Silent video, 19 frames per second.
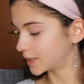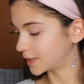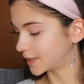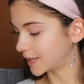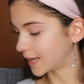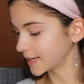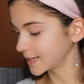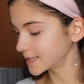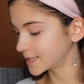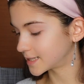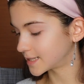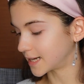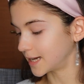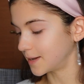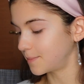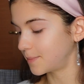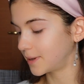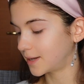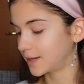next
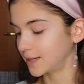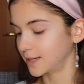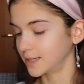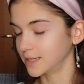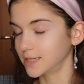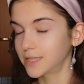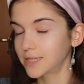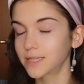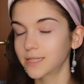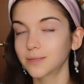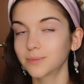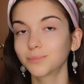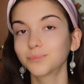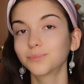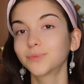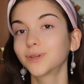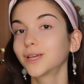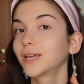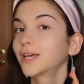step is
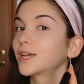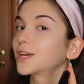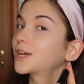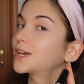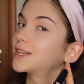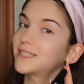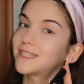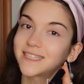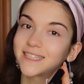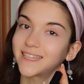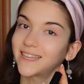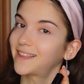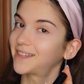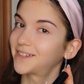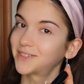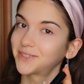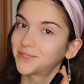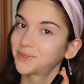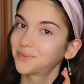
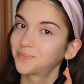concealer.